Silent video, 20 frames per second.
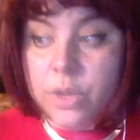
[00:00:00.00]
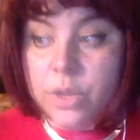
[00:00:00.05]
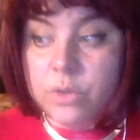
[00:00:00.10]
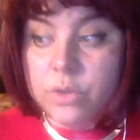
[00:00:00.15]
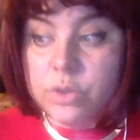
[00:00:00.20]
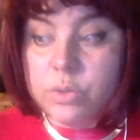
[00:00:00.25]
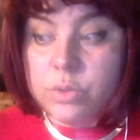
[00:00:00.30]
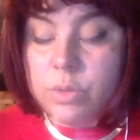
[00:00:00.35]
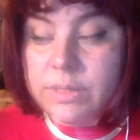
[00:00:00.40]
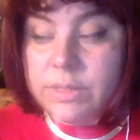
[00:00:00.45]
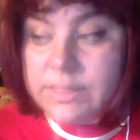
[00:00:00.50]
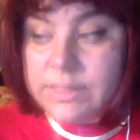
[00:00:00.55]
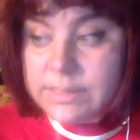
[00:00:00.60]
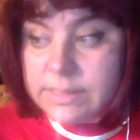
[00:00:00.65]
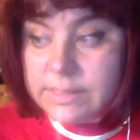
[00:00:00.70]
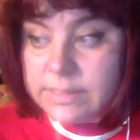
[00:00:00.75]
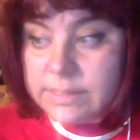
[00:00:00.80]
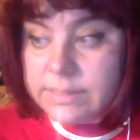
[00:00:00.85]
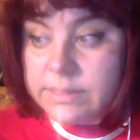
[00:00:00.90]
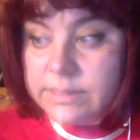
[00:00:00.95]
So what is
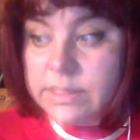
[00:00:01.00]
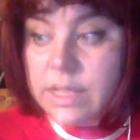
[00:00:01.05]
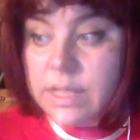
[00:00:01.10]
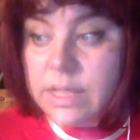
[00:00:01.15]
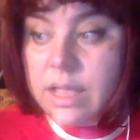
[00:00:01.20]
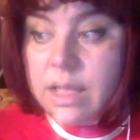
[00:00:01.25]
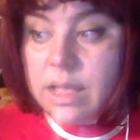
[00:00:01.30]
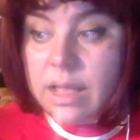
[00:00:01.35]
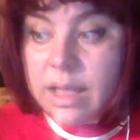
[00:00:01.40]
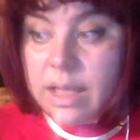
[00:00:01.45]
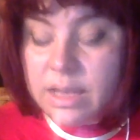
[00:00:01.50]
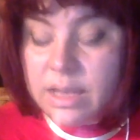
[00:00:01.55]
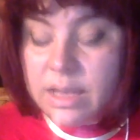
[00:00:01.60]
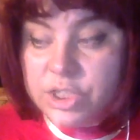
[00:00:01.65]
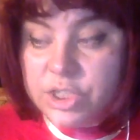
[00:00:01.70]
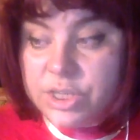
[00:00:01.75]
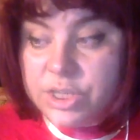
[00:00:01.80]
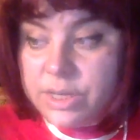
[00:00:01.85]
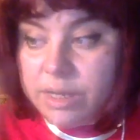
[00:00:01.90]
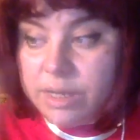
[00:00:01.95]
this?
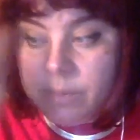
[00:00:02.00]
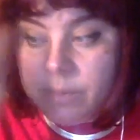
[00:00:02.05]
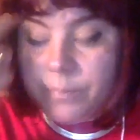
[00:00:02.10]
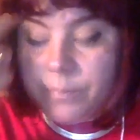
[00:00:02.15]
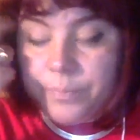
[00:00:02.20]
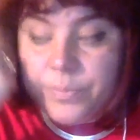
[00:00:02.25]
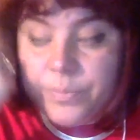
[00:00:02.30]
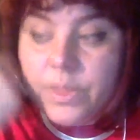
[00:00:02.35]
Actually,